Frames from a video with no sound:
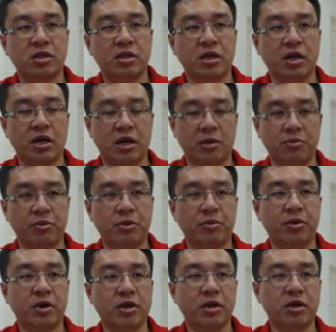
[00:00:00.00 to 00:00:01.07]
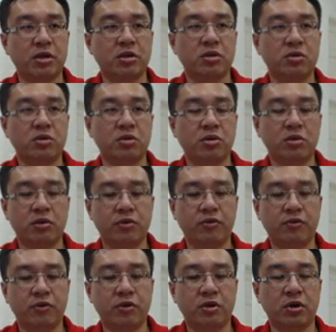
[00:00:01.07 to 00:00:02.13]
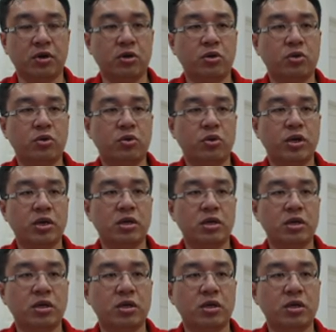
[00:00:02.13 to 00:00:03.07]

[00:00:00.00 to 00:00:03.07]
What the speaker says: and preparing to go for a queen